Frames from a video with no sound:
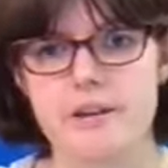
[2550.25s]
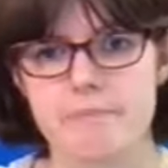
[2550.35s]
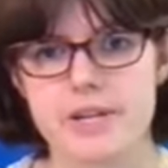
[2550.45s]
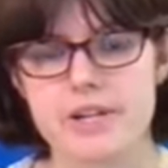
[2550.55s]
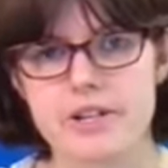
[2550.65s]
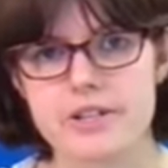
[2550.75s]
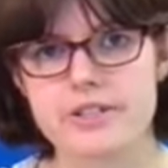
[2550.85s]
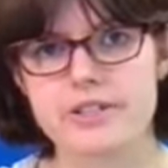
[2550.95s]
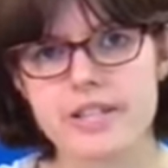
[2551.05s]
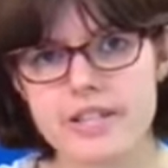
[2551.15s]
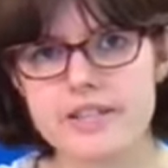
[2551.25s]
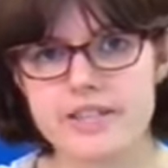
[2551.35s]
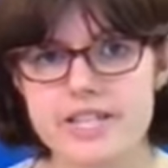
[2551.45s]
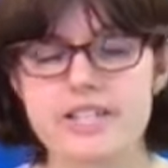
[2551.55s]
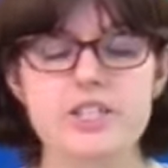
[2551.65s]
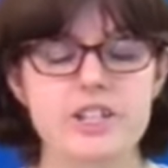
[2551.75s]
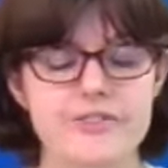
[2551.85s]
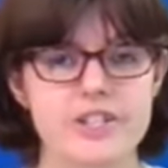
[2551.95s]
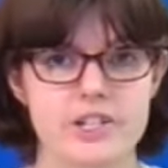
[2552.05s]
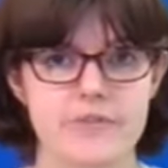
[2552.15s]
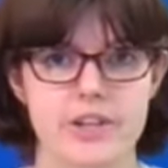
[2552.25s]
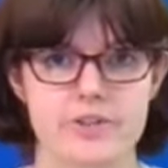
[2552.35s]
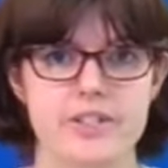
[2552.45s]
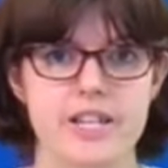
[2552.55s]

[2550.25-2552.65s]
because these are tough interviews.